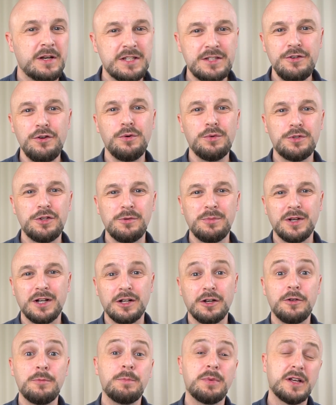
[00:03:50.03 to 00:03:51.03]
it's not all doom and
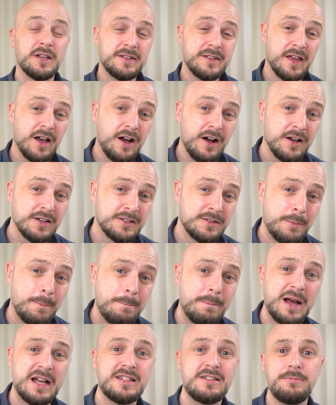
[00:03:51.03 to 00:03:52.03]
gloom, because there are some
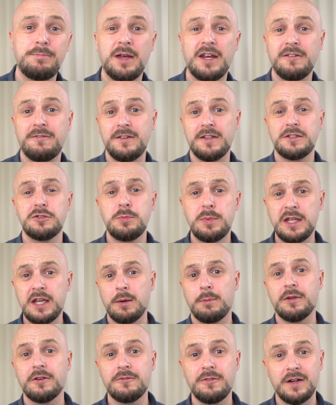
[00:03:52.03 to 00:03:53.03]
massive benefits to
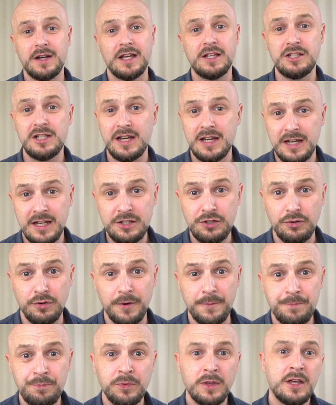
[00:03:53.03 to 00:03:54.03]
becoming financially literate.